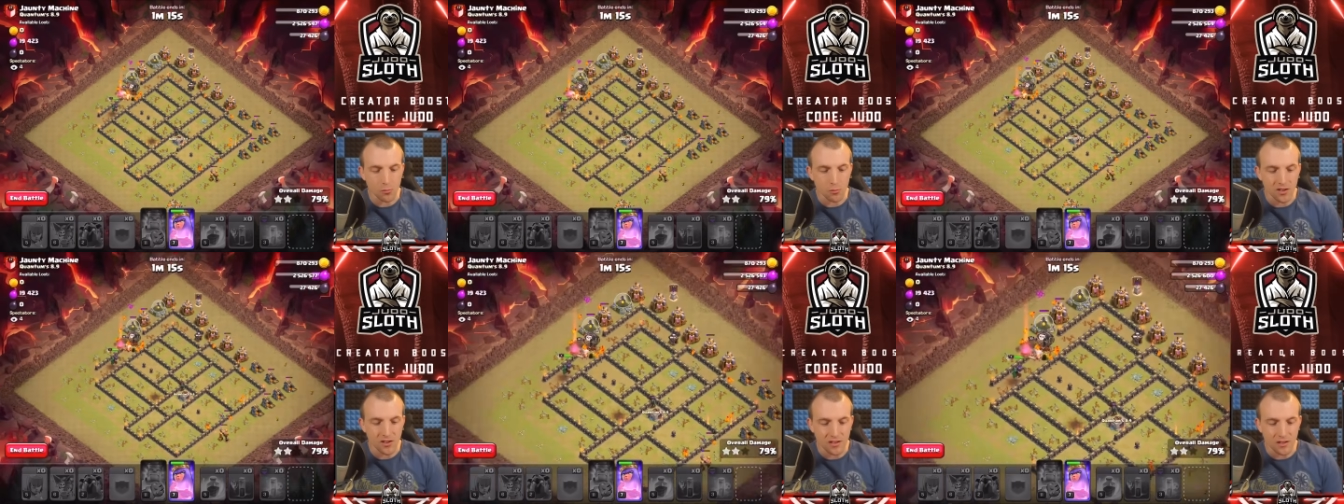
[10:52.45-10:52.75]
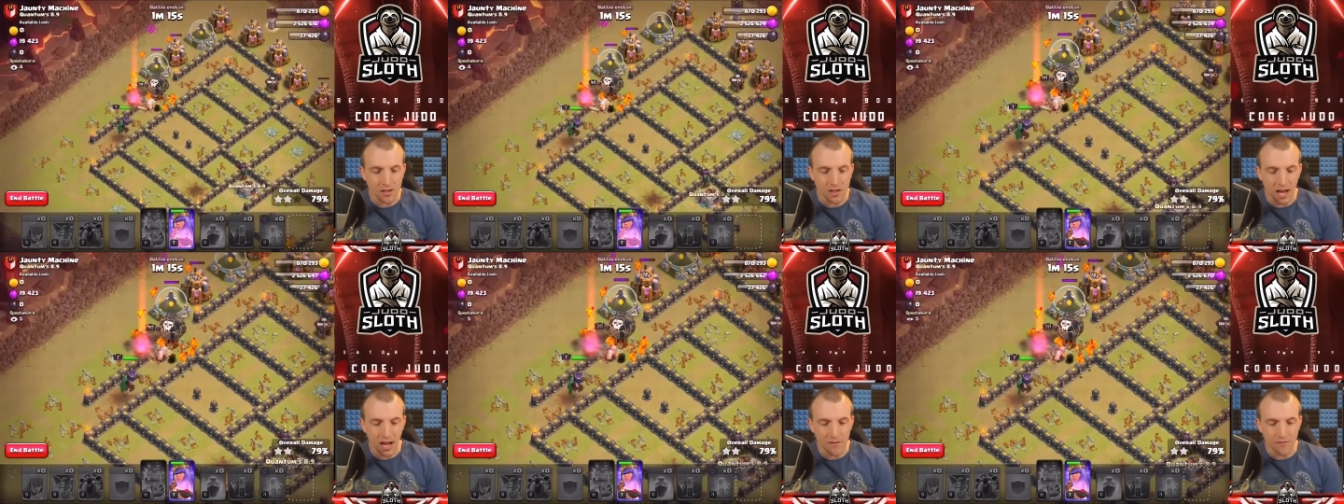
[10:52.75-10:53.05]
We
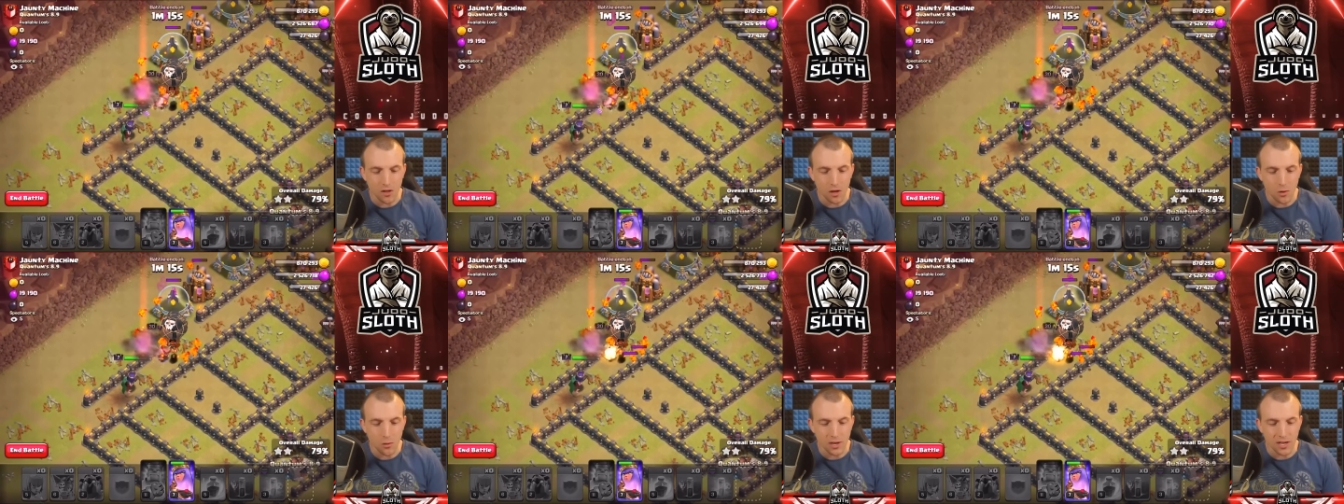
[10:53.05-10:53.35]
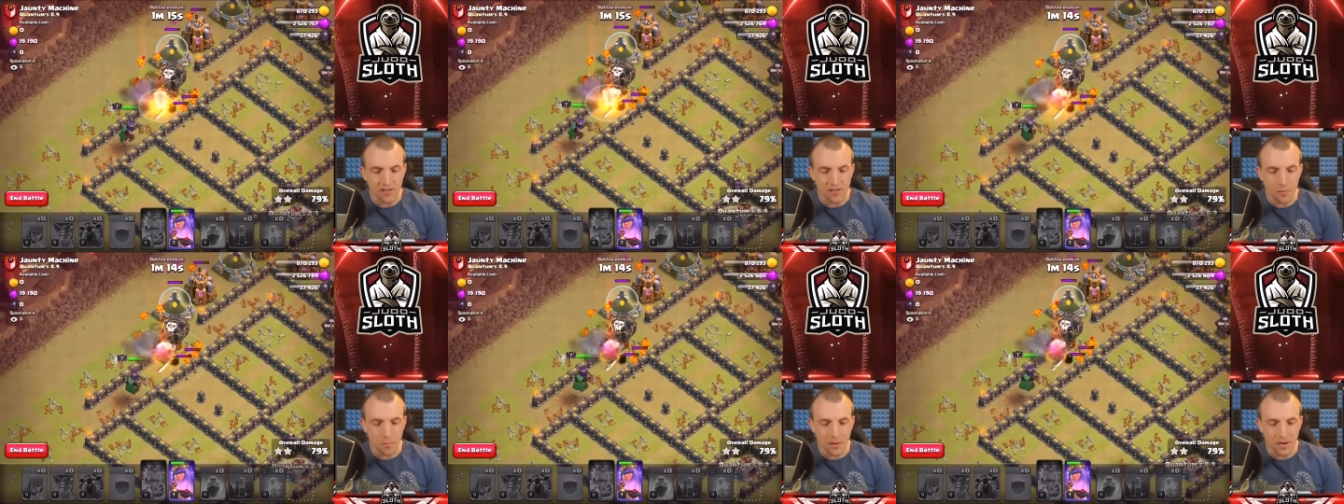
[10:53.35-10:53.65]
still have the
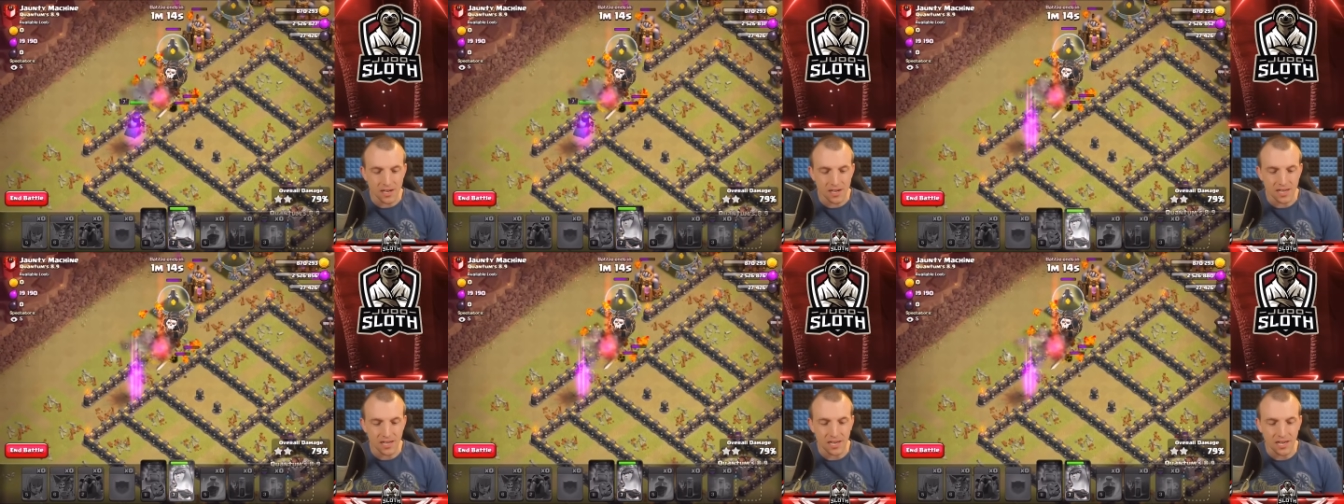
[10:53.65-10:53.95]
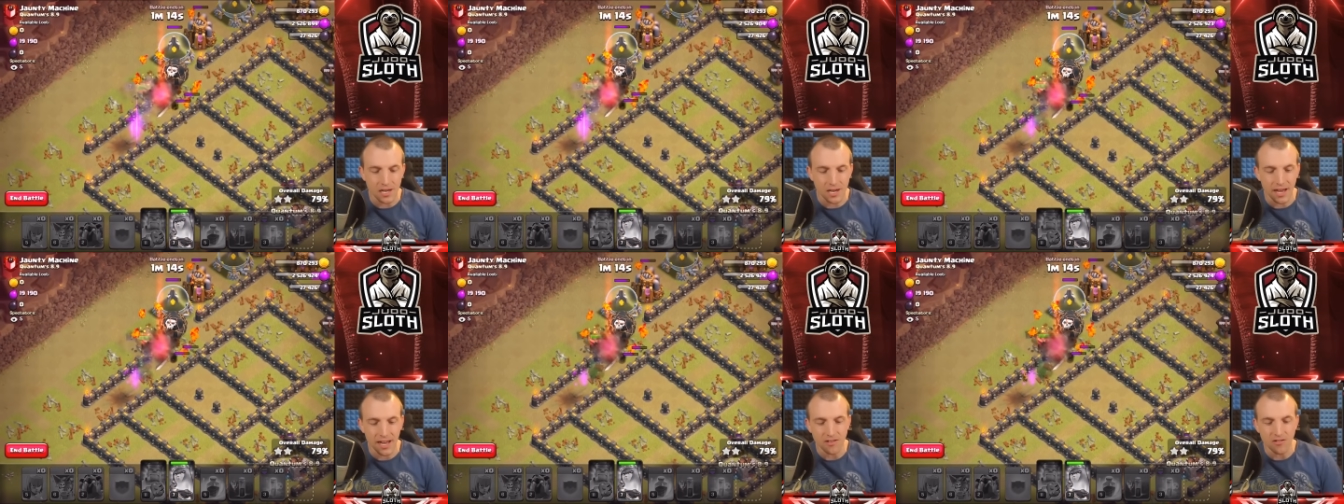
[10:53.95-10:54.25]
queen's ability
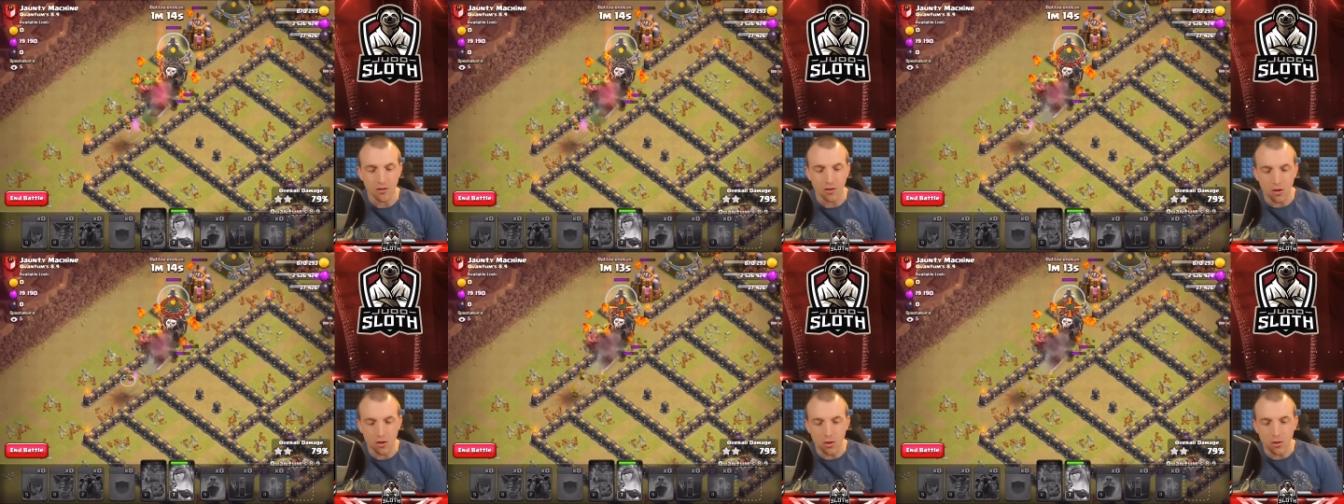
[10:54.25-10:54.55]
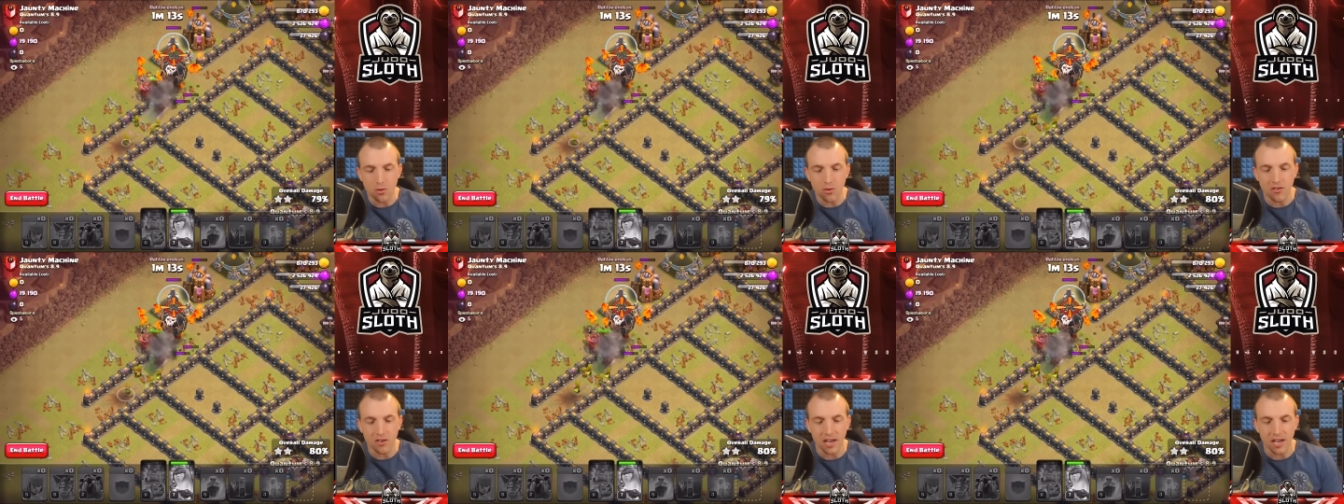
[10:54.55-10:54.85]
here, let's
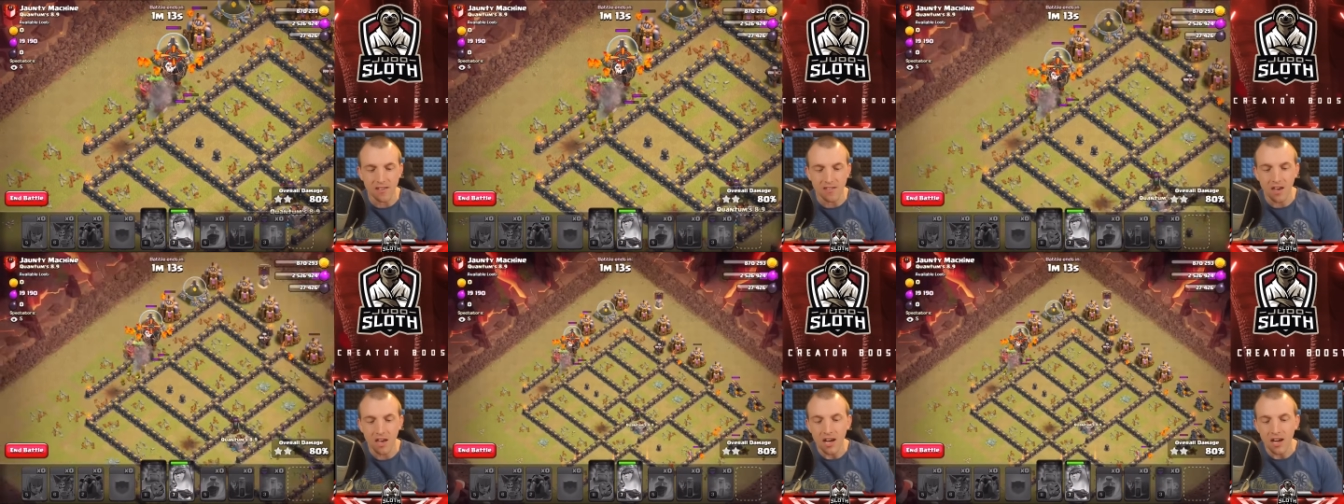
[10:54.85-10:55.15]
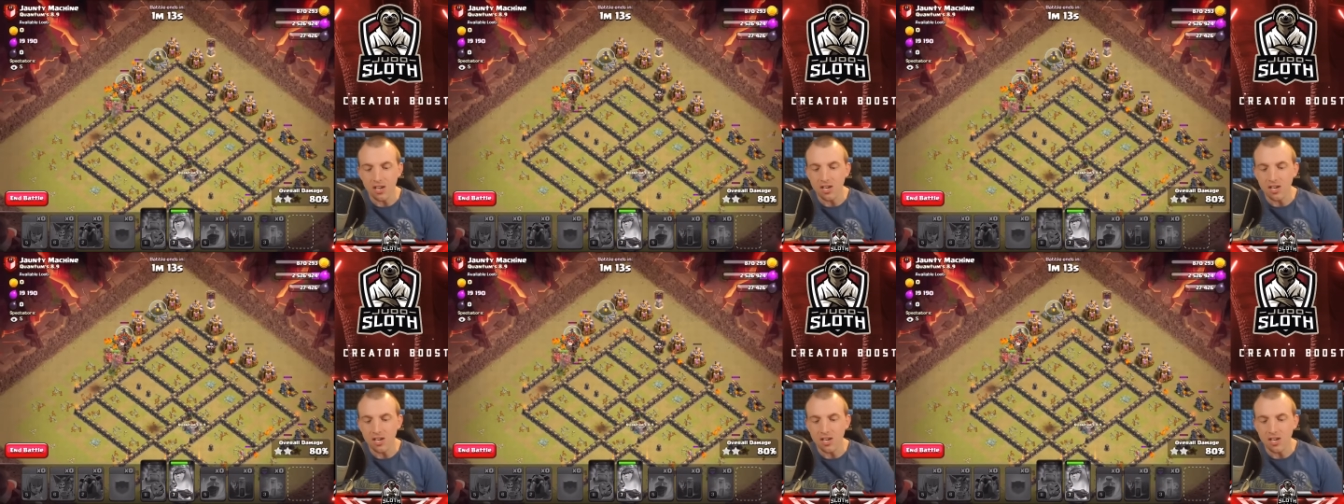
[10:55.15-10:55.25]
use it